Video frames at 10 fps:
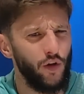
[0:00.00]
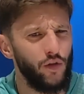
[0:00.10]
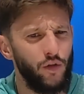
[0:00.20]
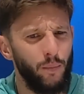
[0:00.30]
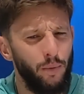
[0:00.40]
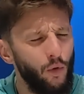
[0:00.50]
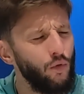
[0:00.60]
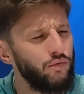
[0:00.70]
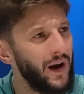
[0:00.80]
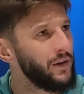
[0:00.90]
The
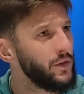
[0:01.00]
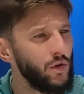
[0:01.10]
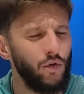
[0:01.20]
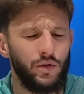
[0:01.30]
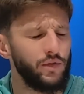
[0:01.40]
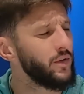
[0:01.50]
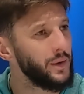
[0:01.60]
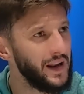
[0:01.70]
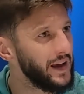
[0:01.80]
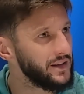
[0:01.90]
ball round the corner from
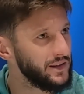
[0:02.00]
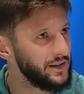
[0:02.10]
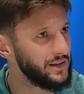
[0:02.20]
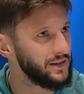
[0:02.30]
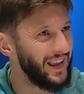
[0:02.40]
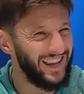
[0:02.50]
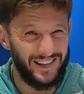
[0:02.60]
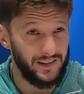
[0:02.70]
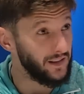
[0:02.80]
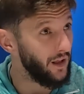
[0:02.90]
Alexis
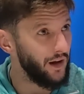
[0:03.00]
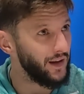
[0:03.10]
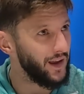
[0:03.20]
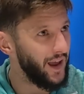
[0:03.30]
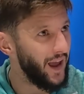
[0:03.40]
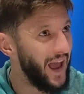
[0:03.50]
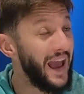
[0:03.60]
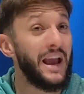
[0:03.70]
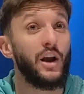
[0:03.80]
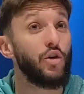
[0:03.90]
is like
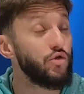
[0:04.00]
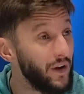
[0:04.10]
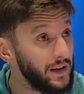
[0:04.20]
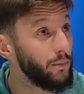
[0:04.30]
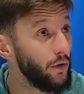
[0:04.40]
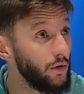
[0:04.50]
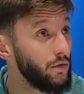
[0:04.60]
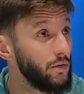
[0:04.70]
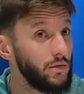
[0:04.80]
incredible,